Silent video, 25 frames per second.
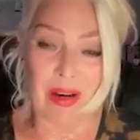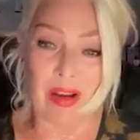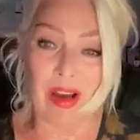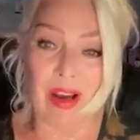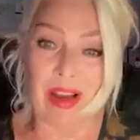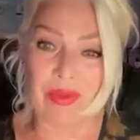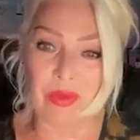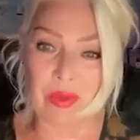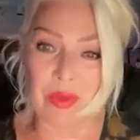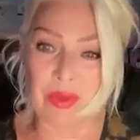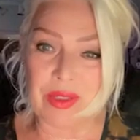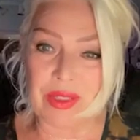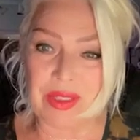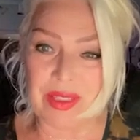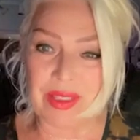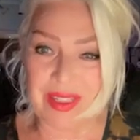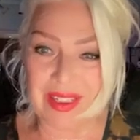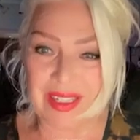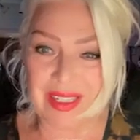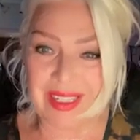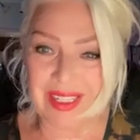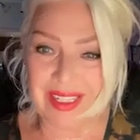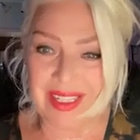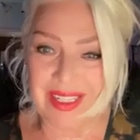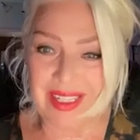life was
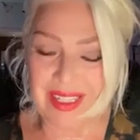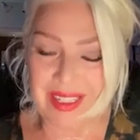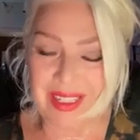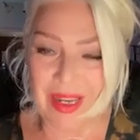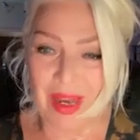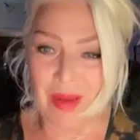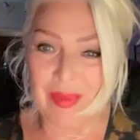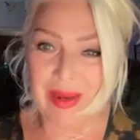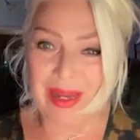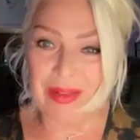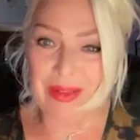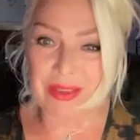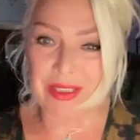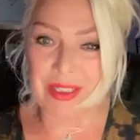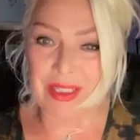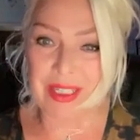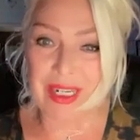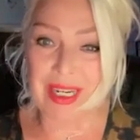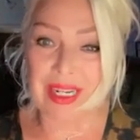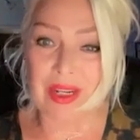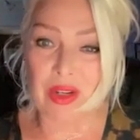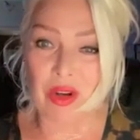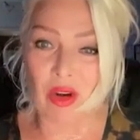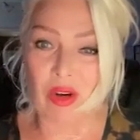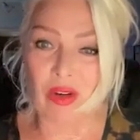about to
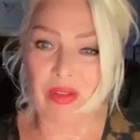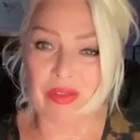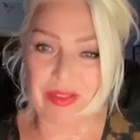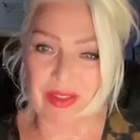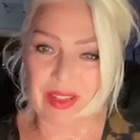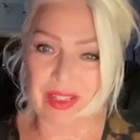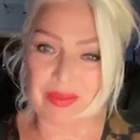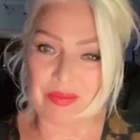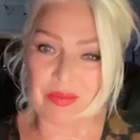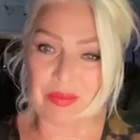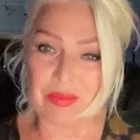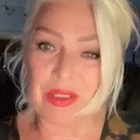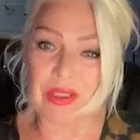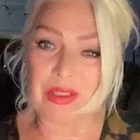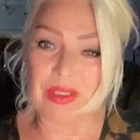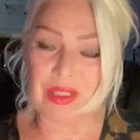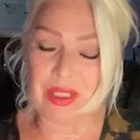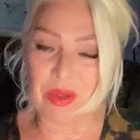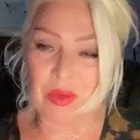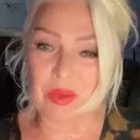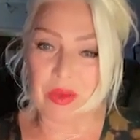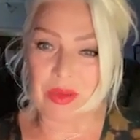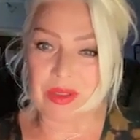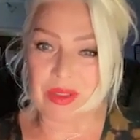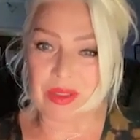take off and
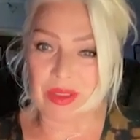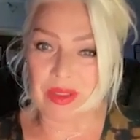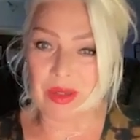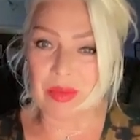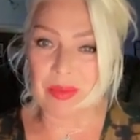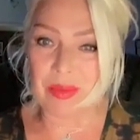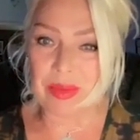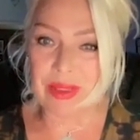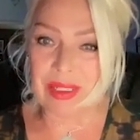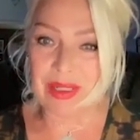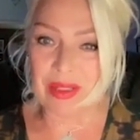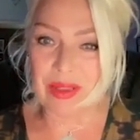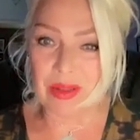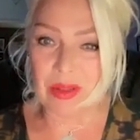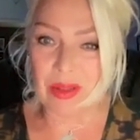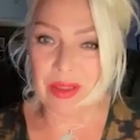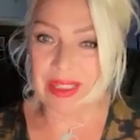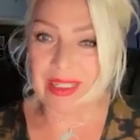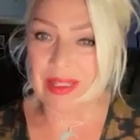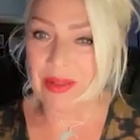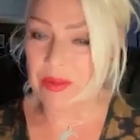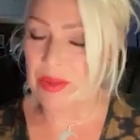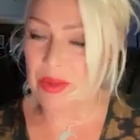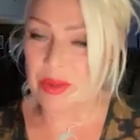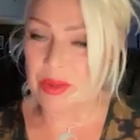music was going to be
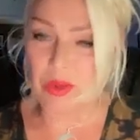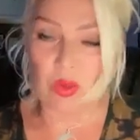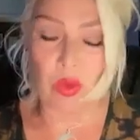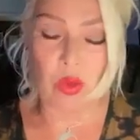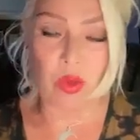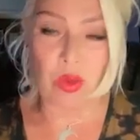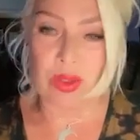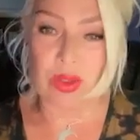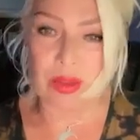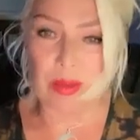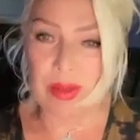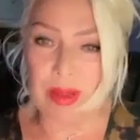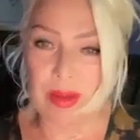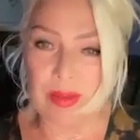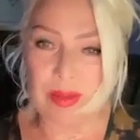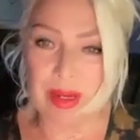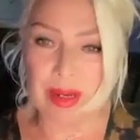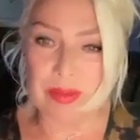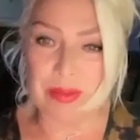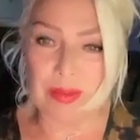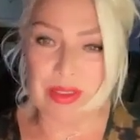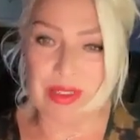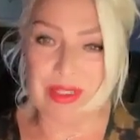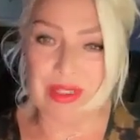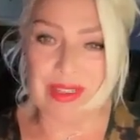it was all going to be
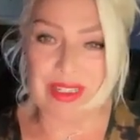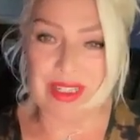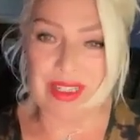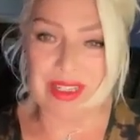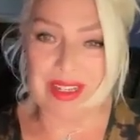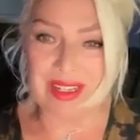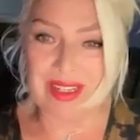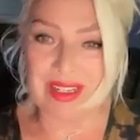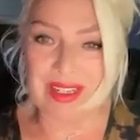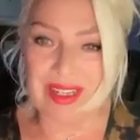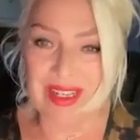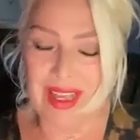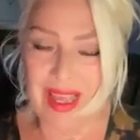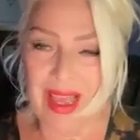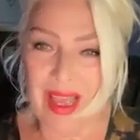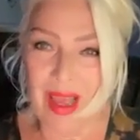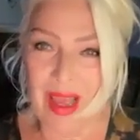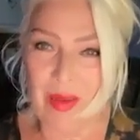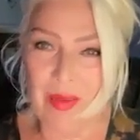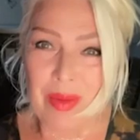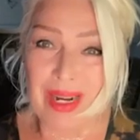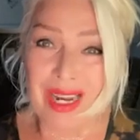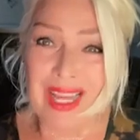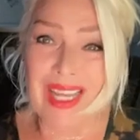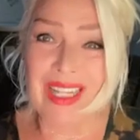about music.
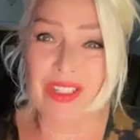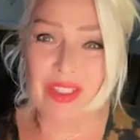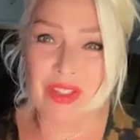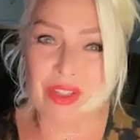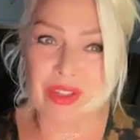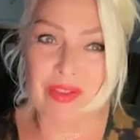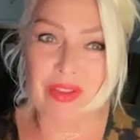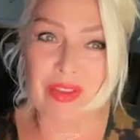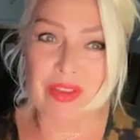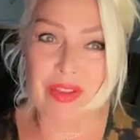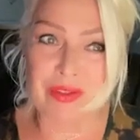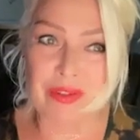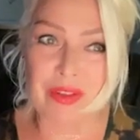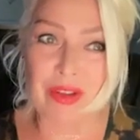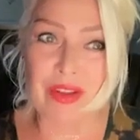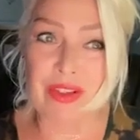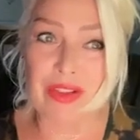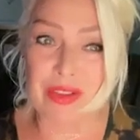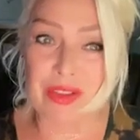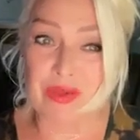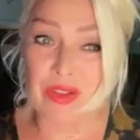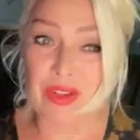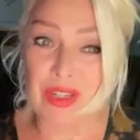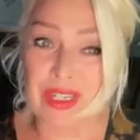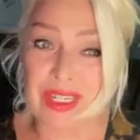But actually for the
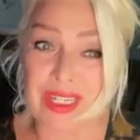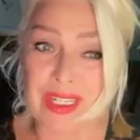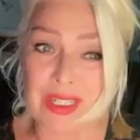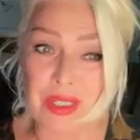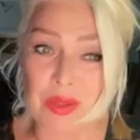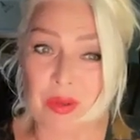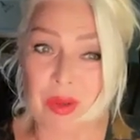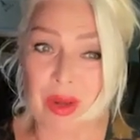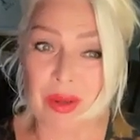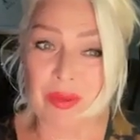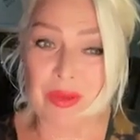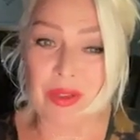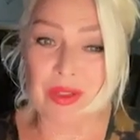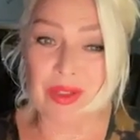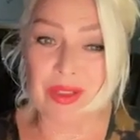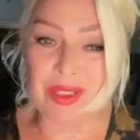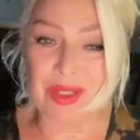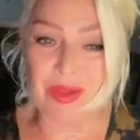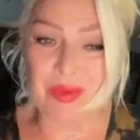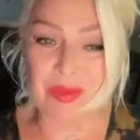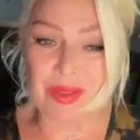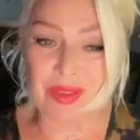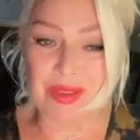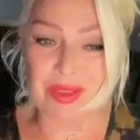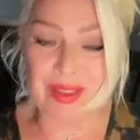first few years my
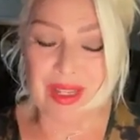life